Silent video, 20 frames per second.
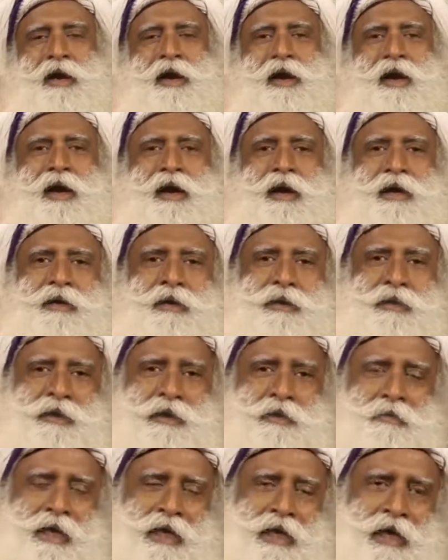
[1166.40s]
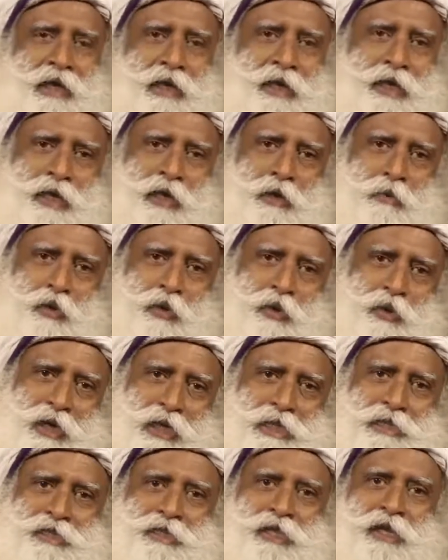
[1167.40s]
and they may get little more
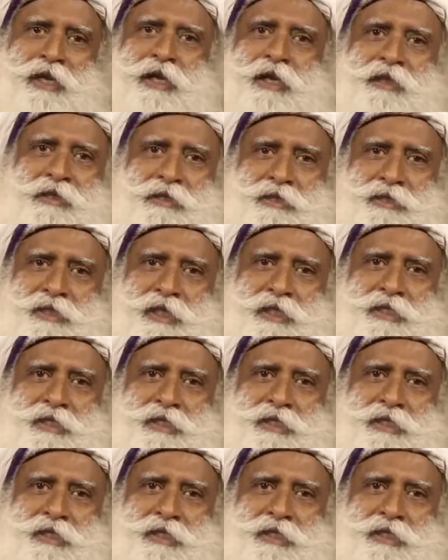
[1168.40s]
rest than others,